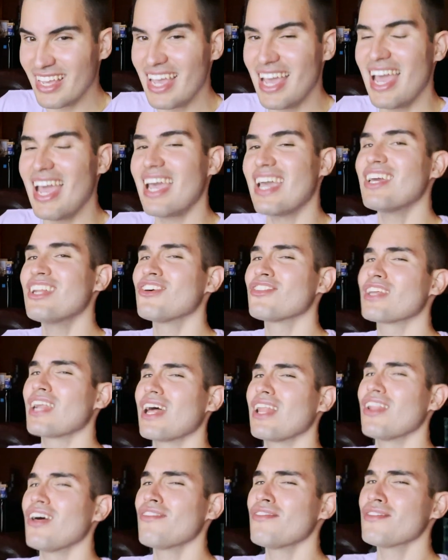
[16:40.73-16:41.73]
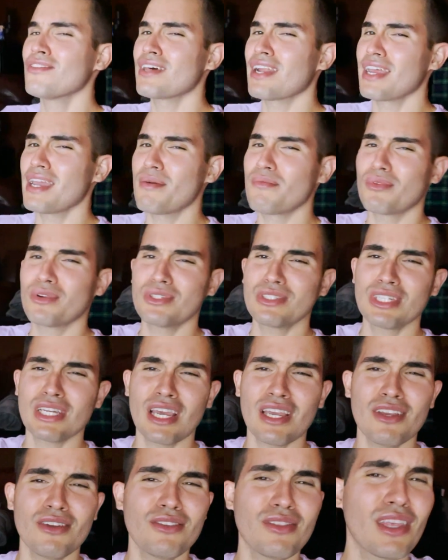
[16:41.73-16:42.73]
You know that I love you, that I
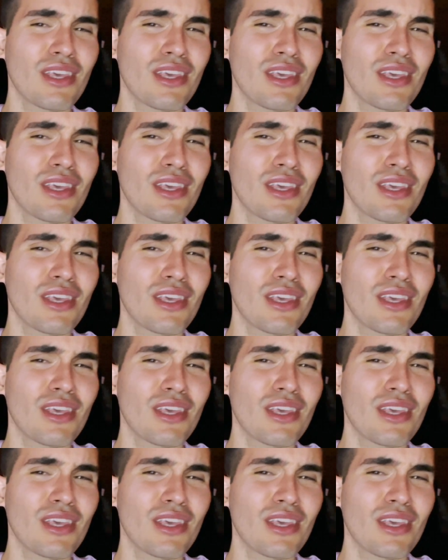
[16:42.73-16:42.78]
appreciate you.